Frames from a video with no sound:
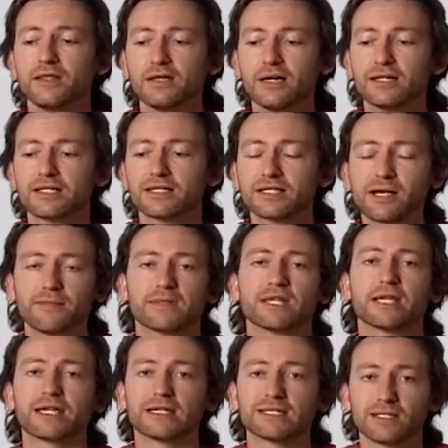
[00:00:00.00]
that
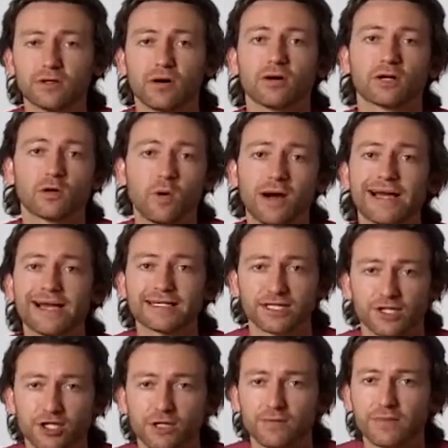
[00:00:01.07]
something is not quite
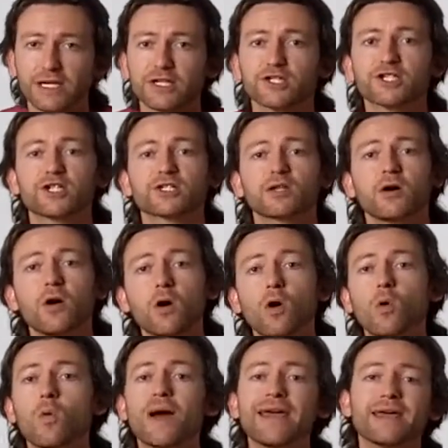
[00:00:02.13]
as it should be. It's just the
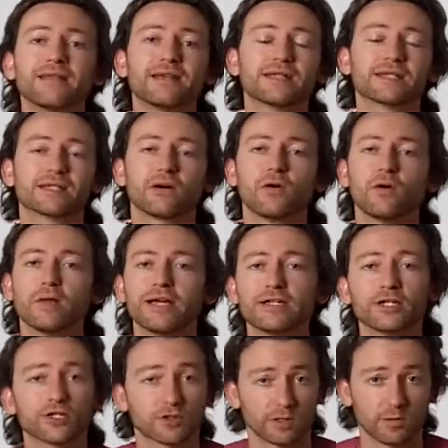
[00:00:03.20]
whole way this whole
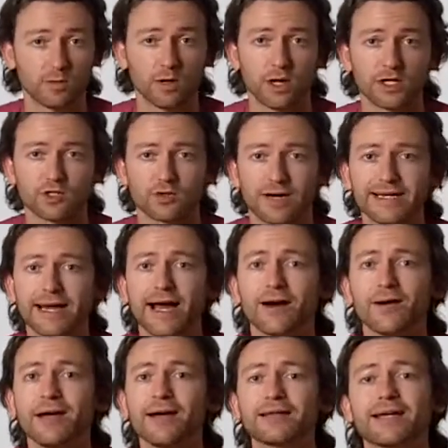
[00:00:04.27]
industry works right
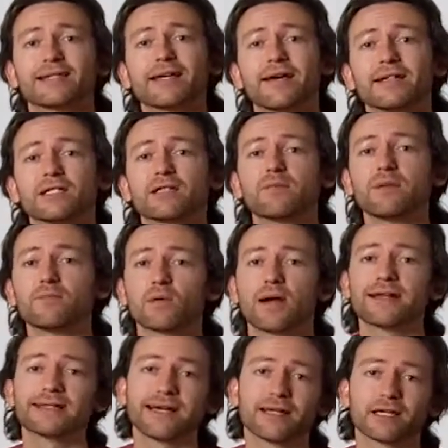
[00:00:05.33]
now. There tends to be
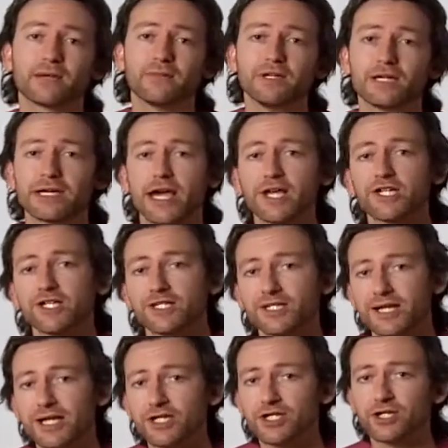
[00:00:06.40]
breakdown in
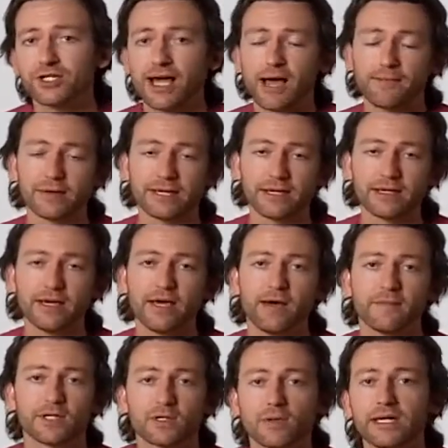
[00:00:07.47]
communications and issues happening
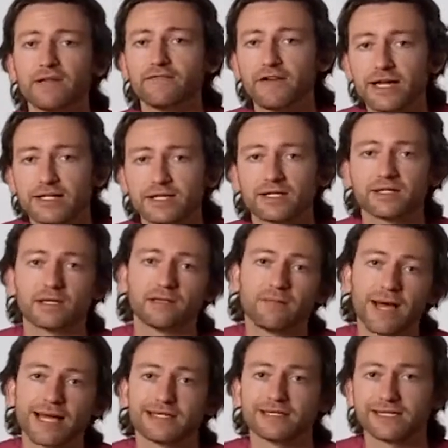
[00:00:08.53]
between inventors and
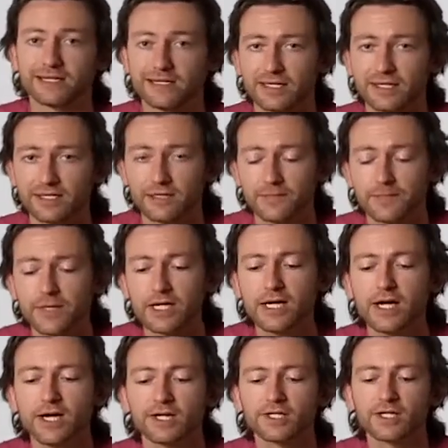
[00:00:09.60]
the patenting system.
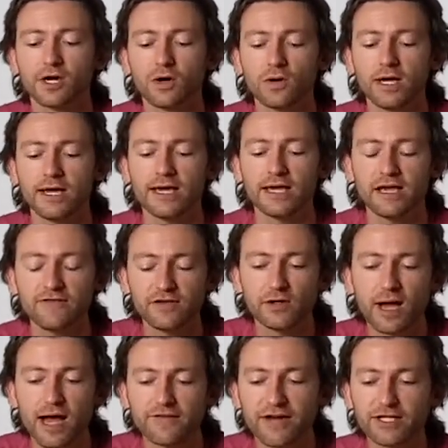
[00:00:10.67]
So if
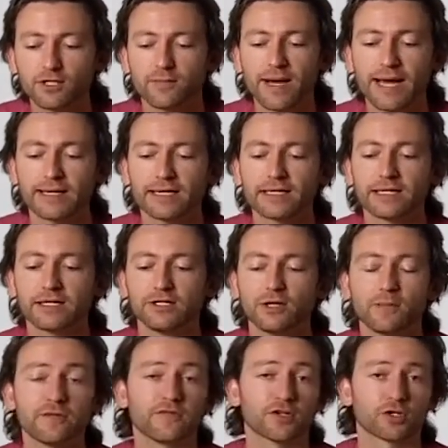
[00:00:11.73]
you have had your patent
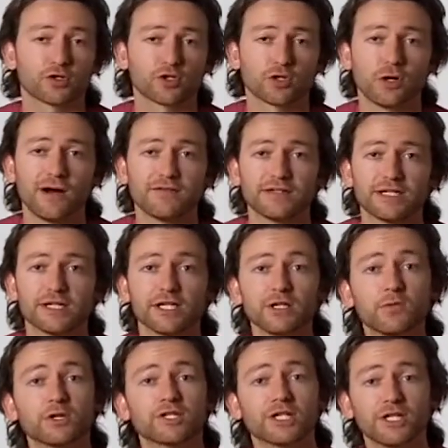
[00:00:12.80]
non-provisional drafted
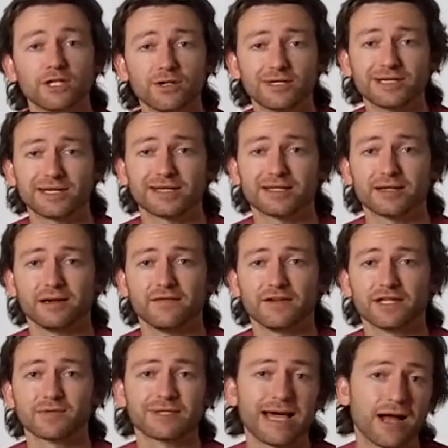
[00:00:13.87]
and you want to use this
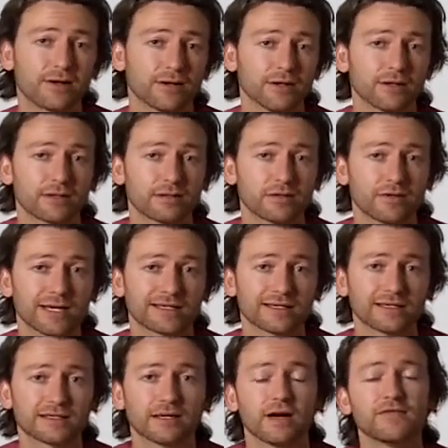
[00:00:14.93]
service without going through the rest
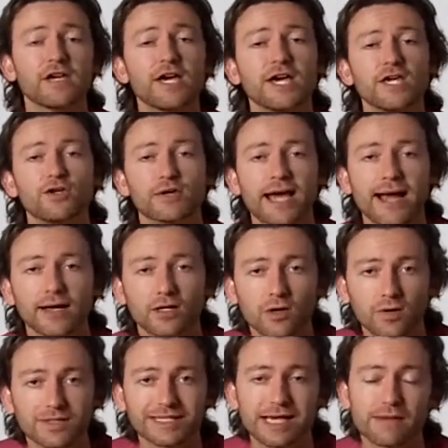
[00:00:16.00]
of the stuff, you can
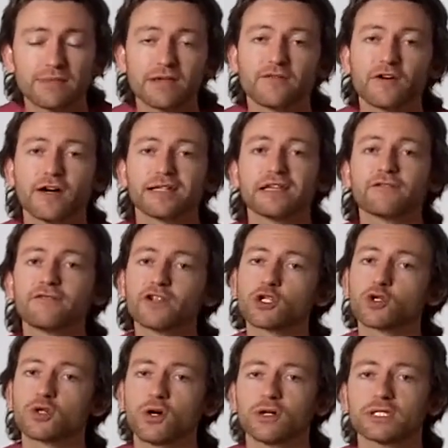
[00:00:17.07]
contact me via the
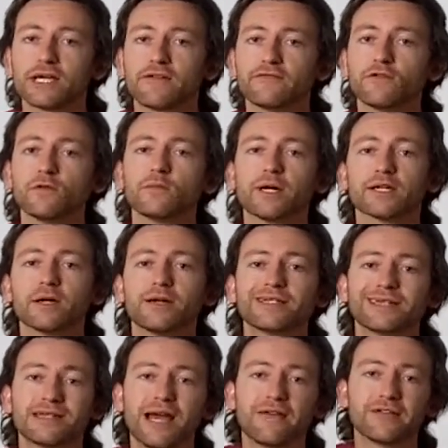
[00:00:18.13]
official contact form by
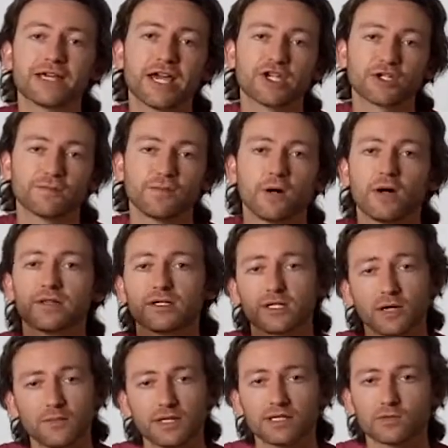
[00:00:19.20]
going to the navigation bar at the
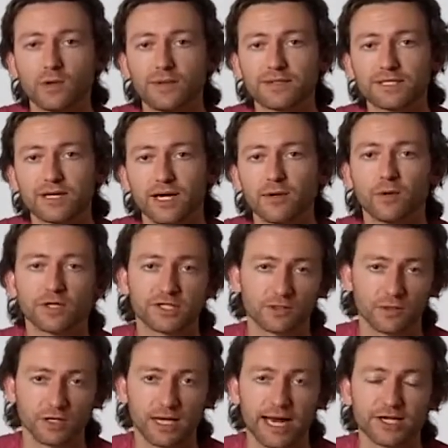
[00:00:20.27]
top of this website
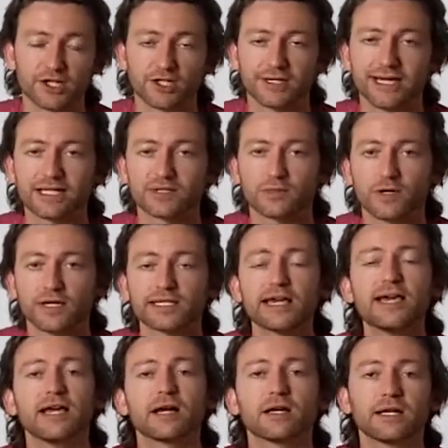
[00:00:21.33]
once you're at Shine Enterprise,
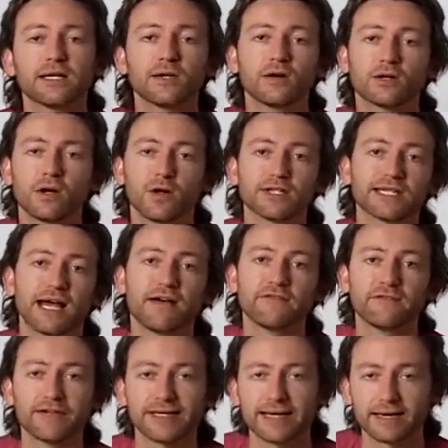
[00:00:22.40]
clicking on
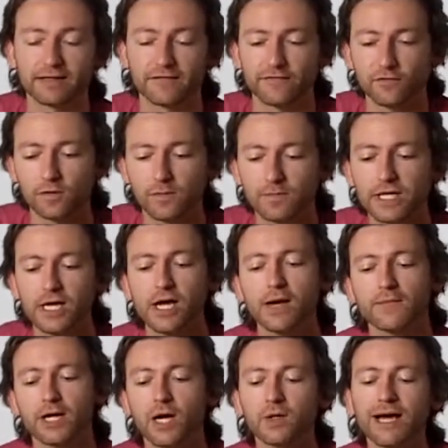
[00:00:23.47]
contact, filling out the form.
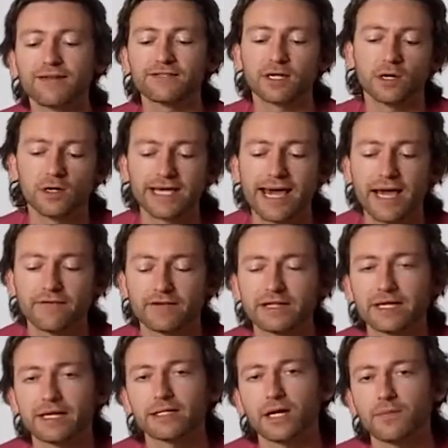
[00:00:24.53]
But I'll have to okay
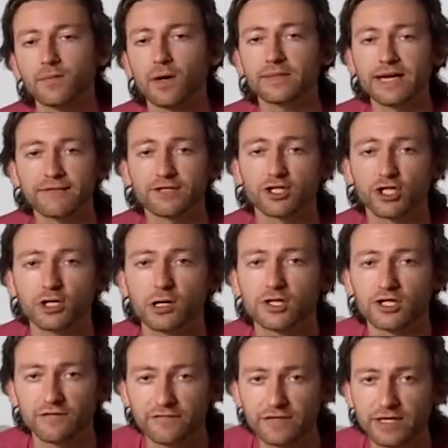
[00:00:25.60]
everything, and I'll probably have to
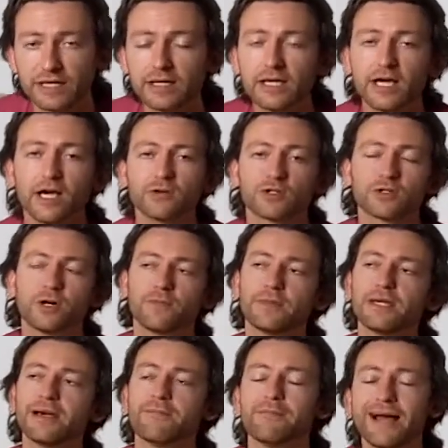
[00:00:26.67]
charge a fee, which will
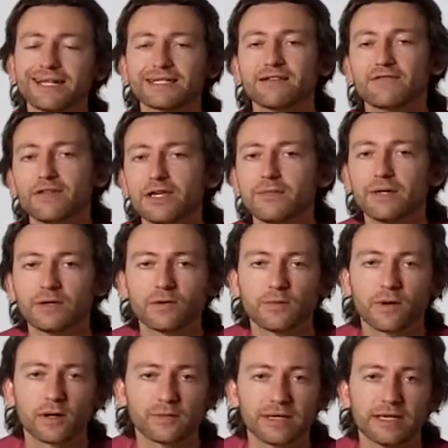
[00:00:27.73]
not be a massive fee, but it
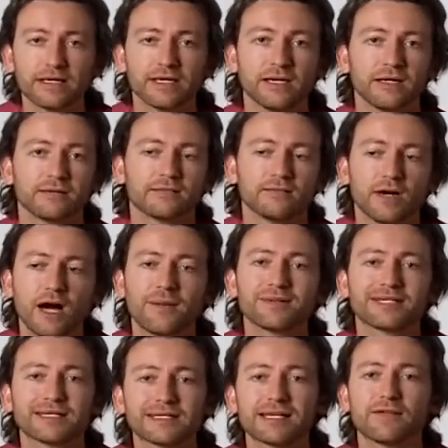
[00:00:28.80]
will probably be
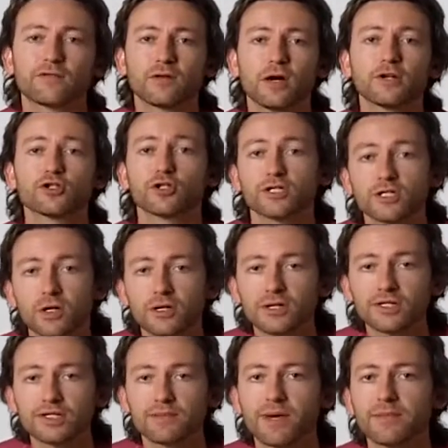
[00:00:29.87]
up to several
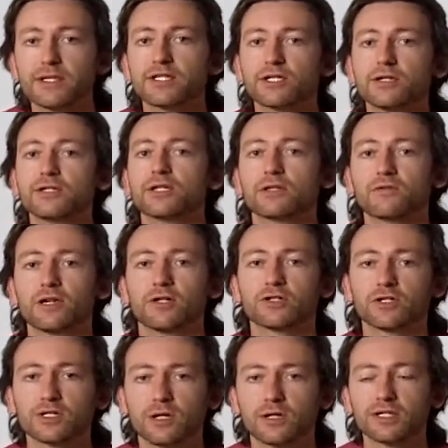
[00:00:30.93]
$100s, maybe $200 to
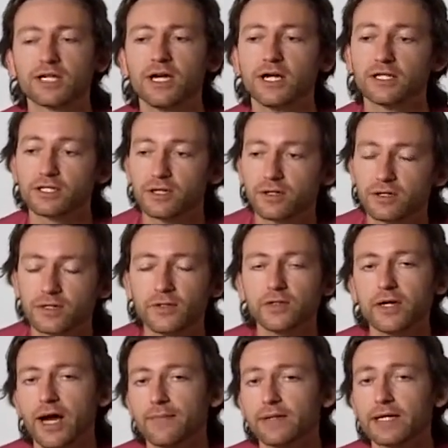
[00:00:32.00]
$300, to go
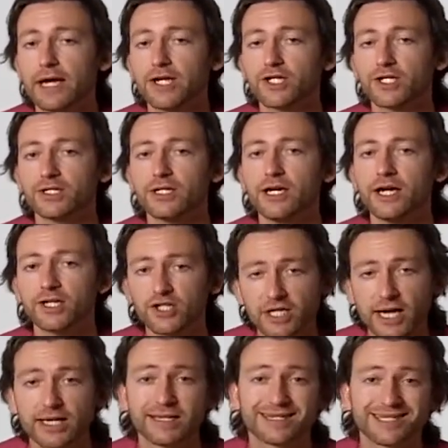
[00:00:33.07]
through your application,
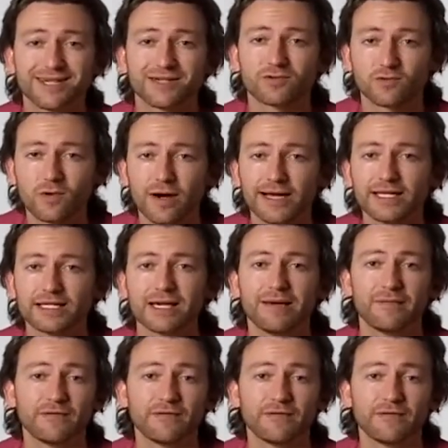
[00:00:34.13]
check it's done right